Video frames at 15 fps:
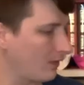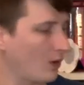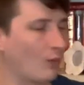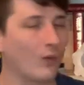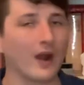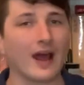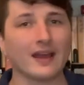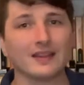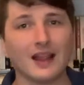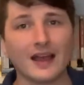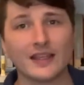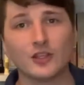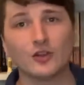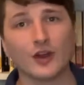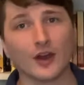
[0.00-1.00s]
what I'd
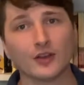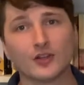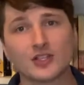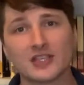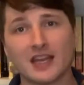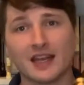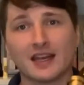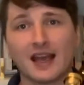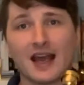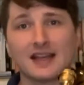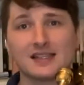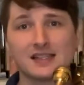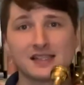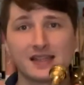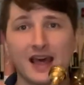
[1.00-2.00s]
like you to understand
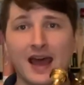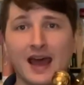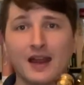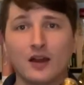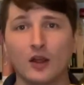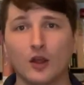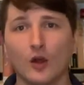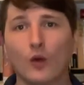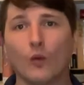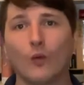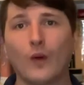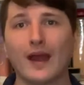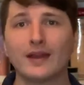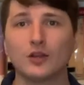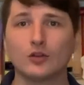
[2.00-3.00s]
is that
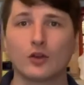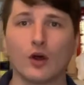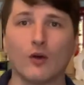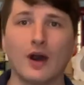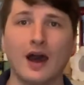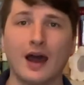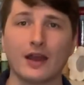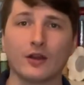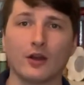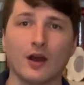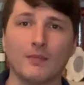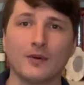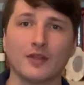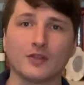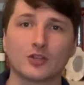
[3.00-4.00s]
when you go higher
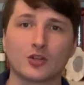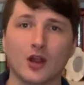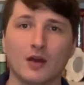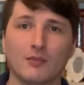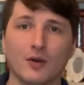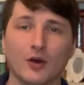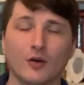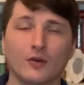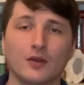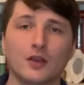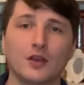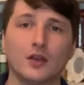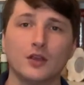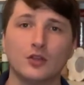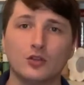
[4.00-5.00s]
up on the trombone,
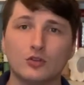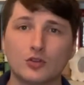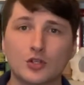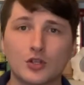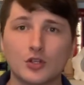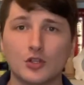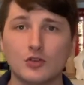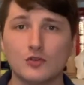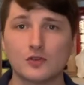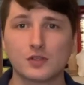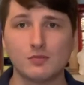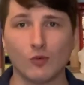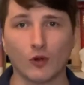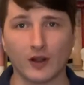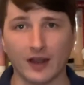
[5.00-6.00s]
you should
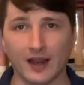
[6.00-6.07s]
use more